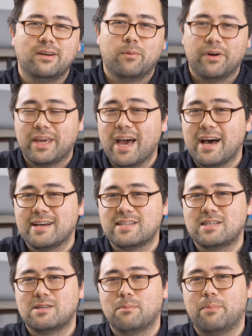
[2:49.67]
Well,
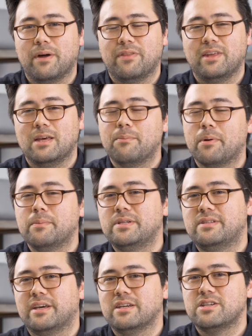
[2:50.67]
yes, but the
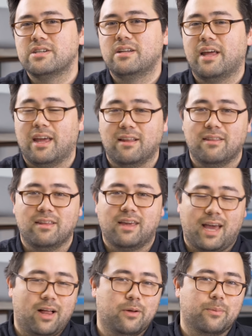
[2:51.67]
implementation and the
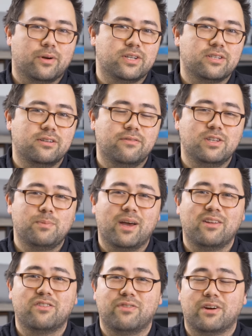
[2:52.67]
calibration of these
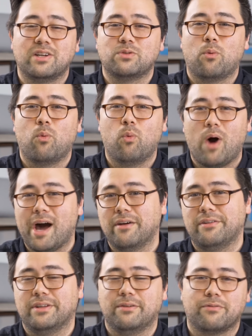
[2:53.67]
panels varies
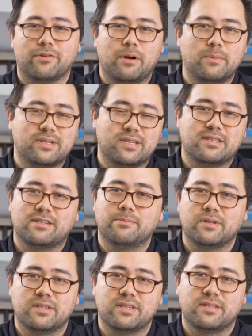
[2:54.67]
wildly from
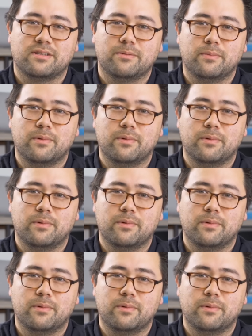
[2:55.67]
system to system.